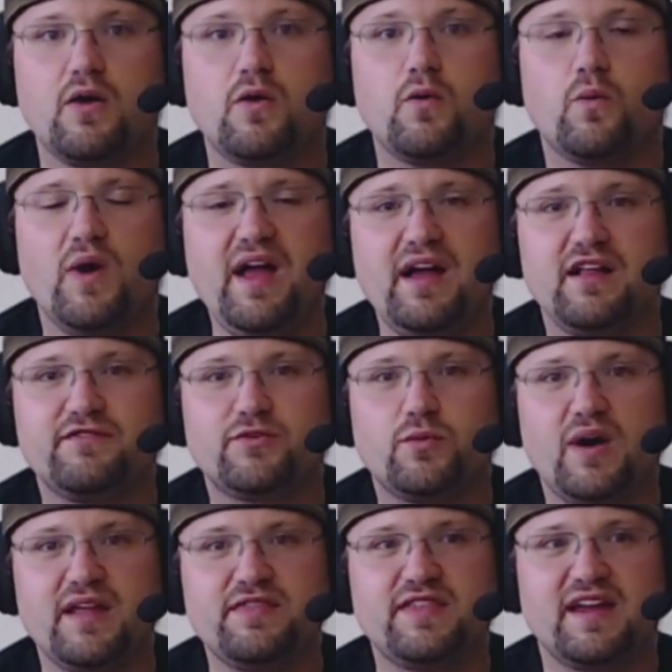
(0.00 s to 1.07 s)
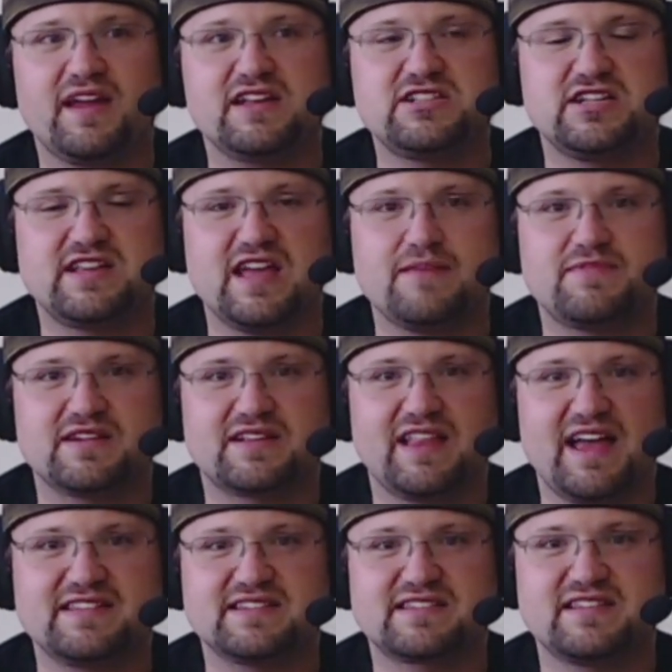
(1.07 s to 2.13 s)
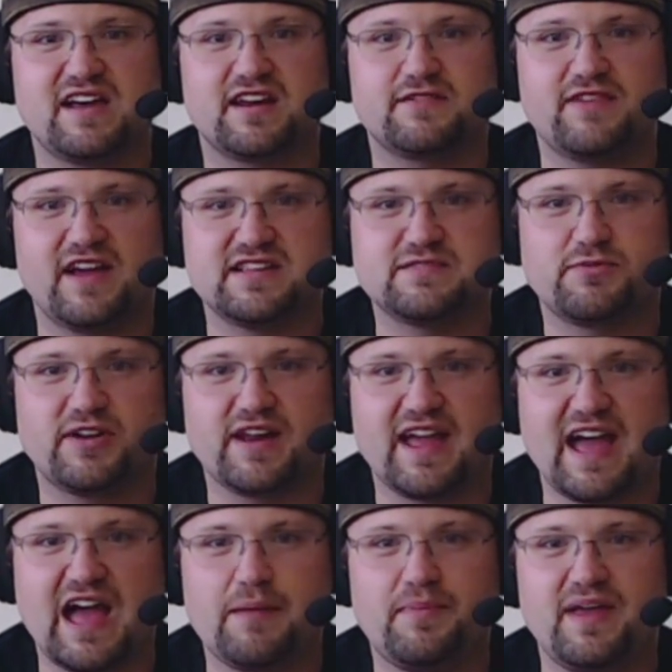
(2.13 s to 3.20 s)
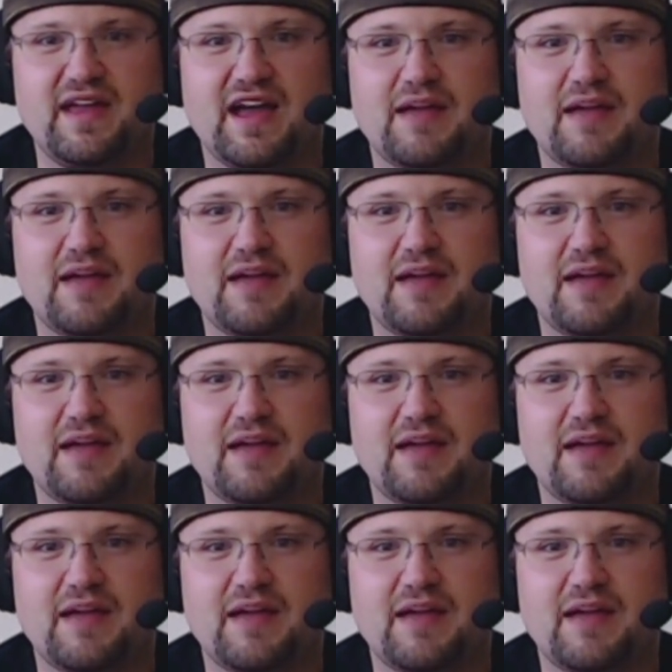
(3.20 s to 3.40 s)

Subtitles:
Well, for one thing, it should keep the classic Sonic fans pretty happy.